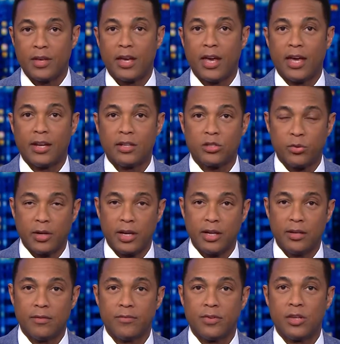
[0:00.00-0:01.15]
in a tweet
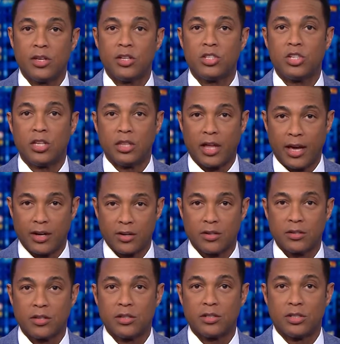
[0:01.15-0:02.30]
she later
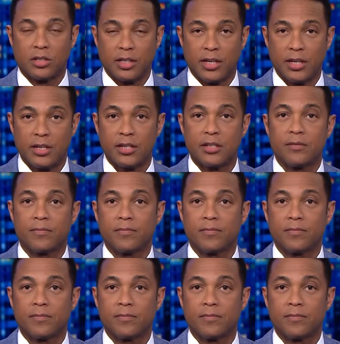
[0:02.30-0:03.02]
deleted.